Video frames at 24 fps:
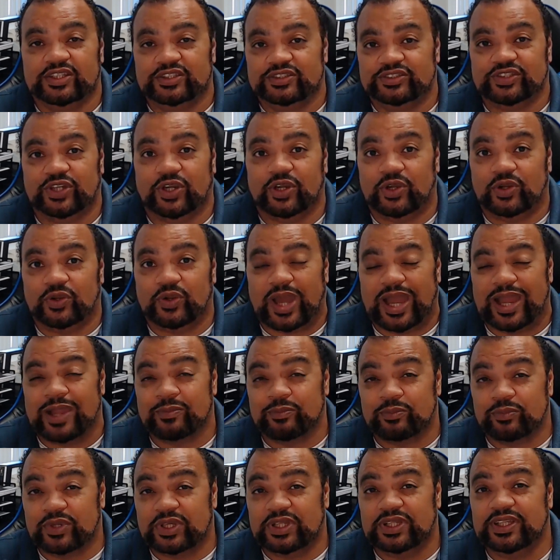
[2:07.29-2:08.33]
So
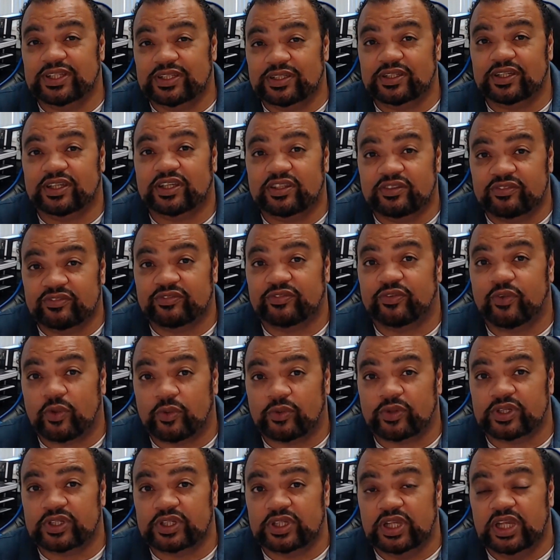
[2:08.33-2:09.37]
I'm really looking
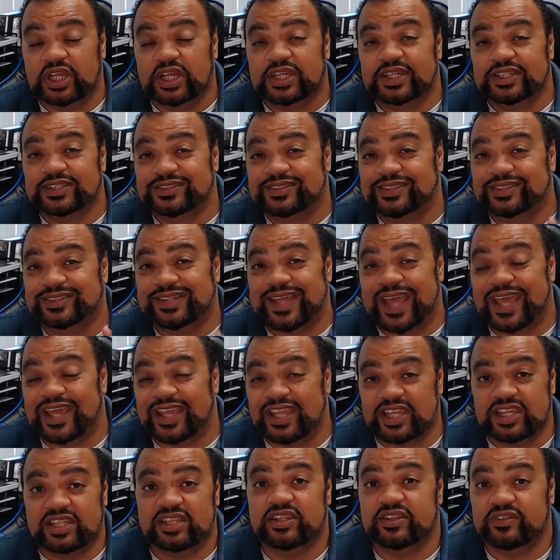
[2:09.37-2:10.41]
forward to
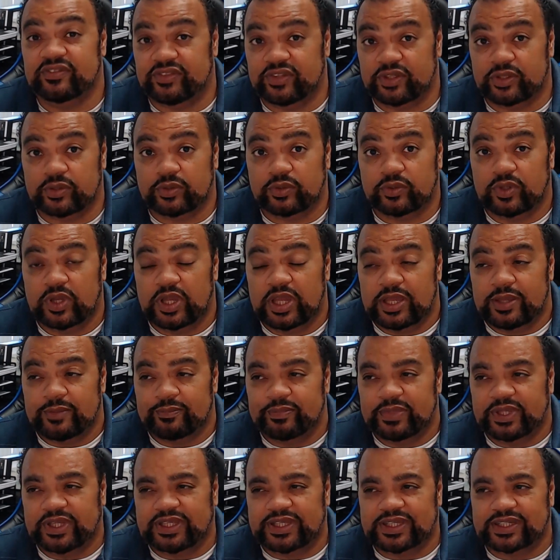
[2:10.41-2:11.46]
that interview,
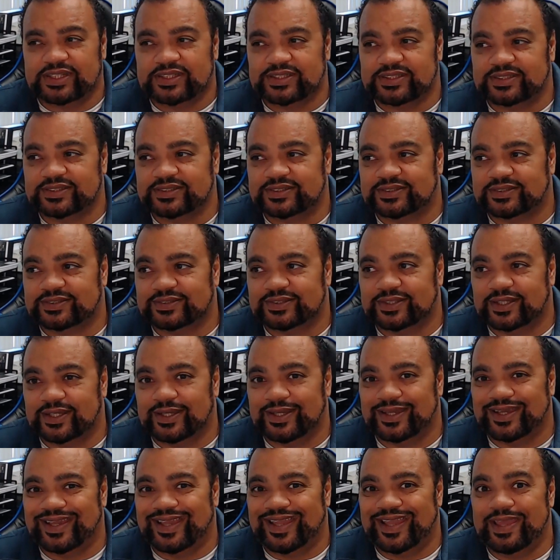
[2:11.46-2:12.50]
because
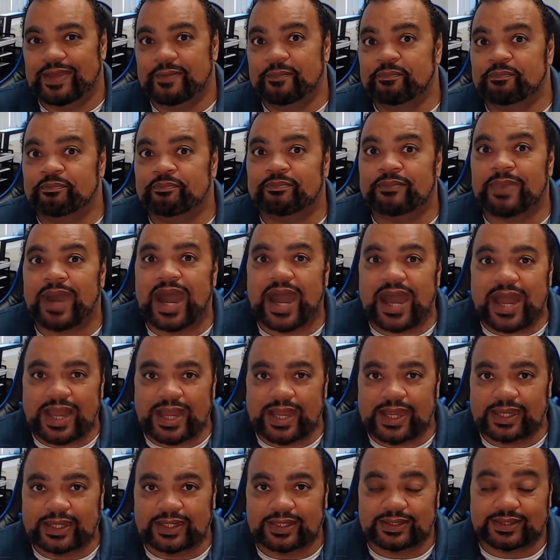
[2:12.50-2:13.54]
in
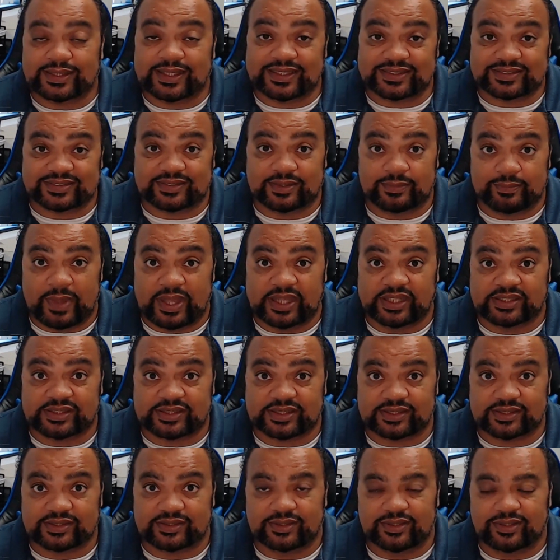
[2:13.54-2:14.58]
my
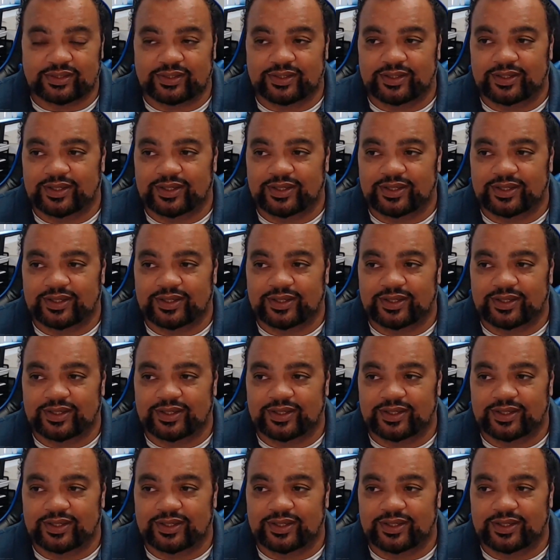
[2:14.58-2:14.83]
guesstimation,